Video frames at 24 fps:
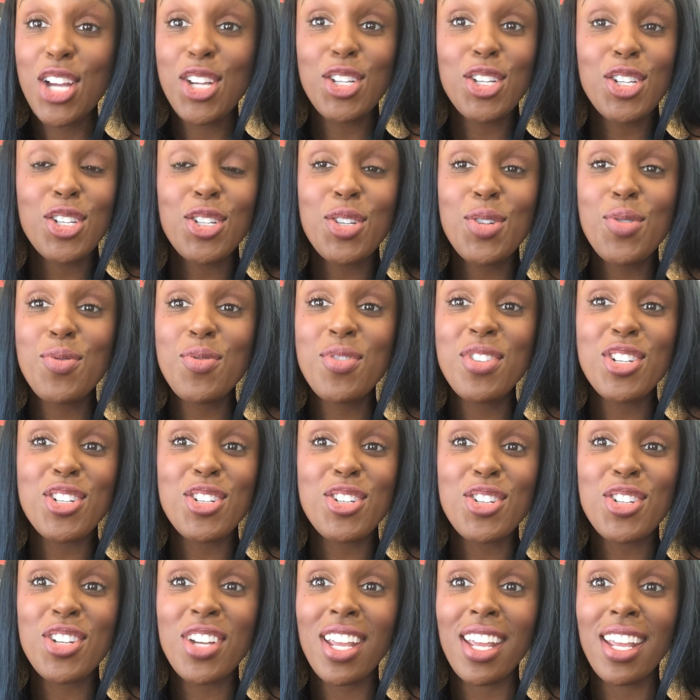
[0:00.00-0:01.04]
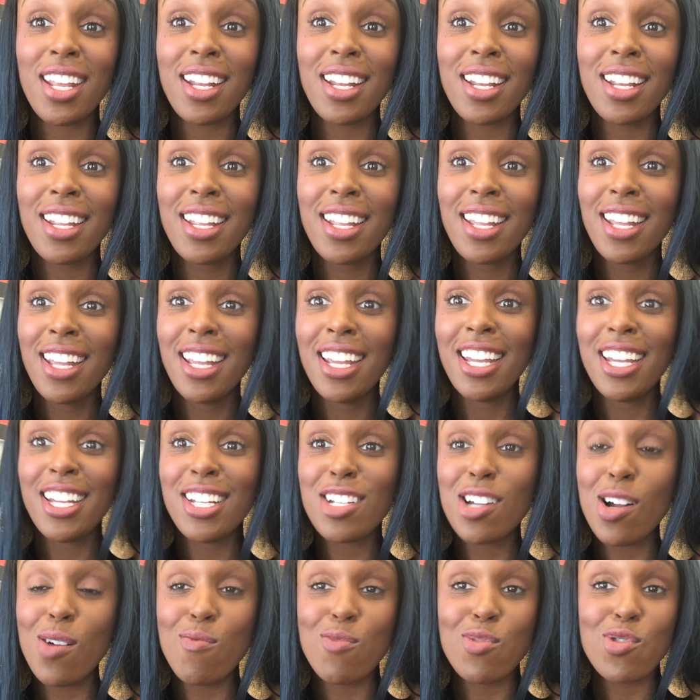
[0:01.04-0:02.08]
Shooting the shit.
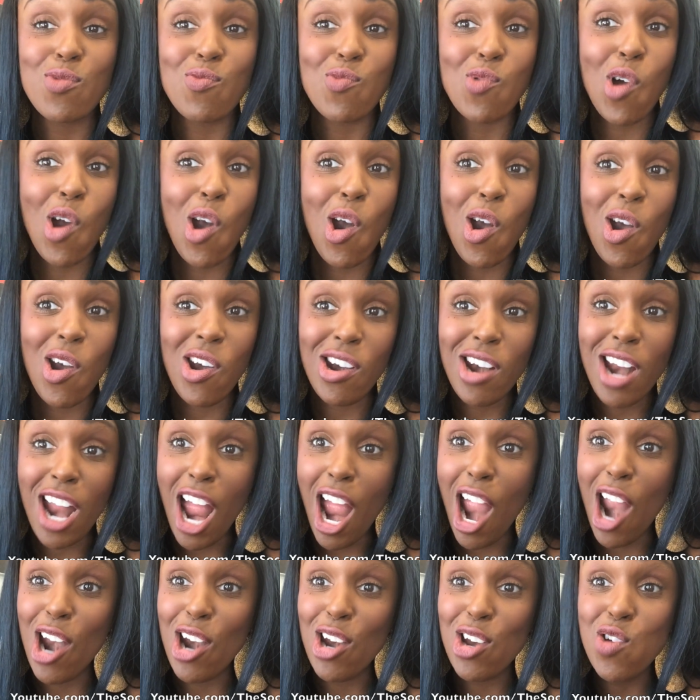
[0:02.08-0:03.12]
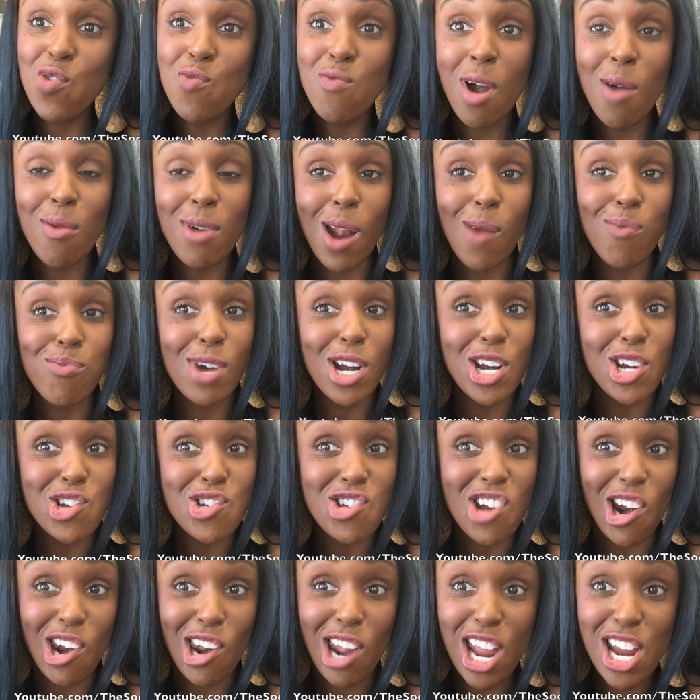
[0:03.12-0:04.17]
Talking about, hey, you remember that place,
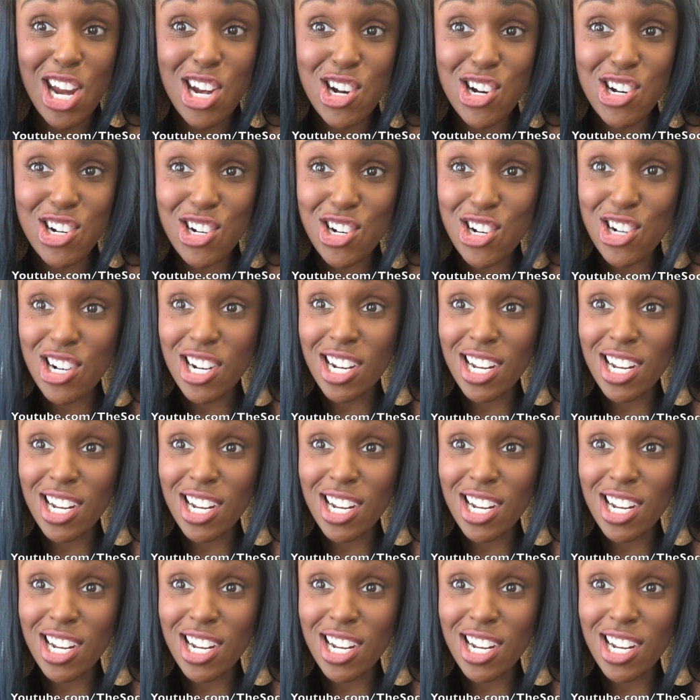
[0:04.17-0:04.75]
Talaners?